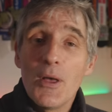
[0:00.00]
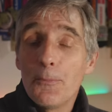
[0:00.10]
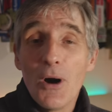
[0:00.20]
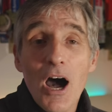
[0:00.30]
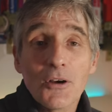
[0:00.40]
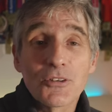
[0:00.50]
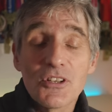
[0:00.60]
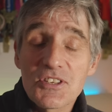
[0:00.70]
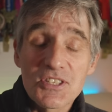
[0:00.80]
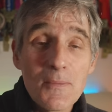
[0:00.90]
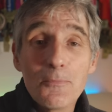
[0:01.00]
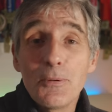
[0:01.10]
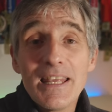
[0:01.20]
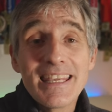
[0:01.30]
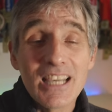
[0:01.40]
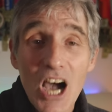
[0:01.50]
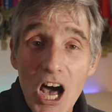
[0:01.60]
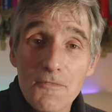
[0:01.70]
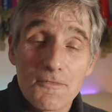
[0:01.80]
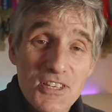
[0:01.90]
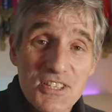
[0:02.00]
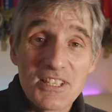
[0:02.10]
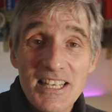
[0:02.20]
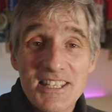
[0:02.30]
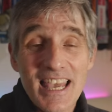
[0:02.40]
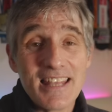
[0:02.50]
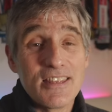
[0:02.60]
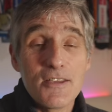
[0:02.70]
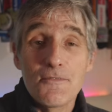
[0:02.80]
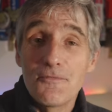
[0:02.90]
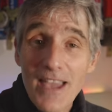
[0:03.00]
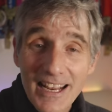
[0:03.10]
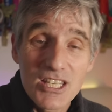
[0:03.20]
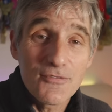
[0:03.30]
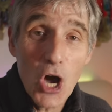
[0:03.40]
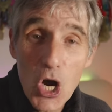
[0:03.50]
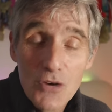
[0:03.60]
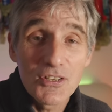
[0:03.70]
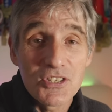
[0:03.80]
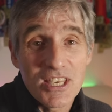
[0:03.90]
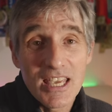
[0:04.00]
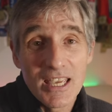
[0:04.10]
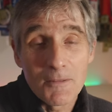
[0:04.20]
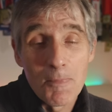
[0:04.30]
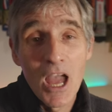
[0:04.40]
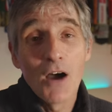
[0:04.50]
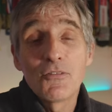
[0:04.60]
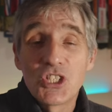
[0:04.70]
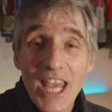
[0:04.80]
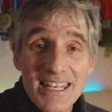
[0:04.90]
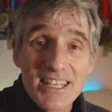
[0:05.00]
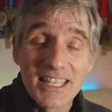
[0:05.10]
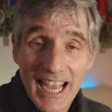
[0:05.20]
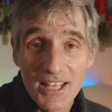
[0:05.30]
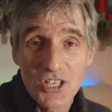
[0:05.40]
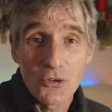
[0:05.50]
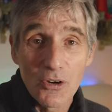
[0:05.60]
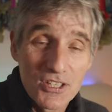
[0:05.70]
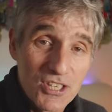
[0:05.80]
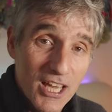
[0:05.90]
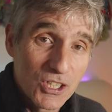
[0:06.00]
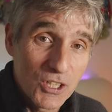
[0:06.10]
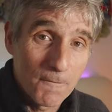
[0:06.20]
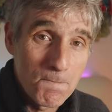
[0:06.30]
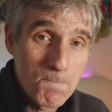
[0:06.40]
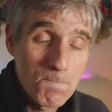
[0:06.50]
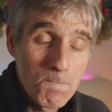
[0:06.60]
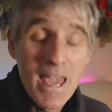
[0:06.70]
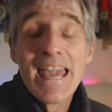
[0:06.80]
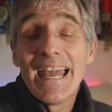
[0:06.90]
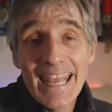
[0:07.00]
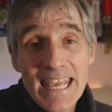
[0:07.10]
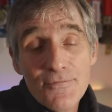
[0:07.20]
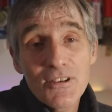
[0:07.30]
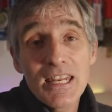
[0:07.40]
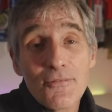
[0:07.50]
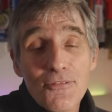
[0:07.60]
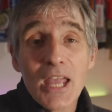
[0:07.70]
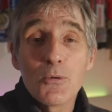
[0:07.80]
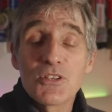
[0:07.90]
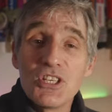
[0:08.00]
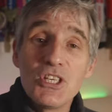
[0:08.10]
that parkrun simply can't facilitate the effective overseeing of gender categorisation. Even if they were to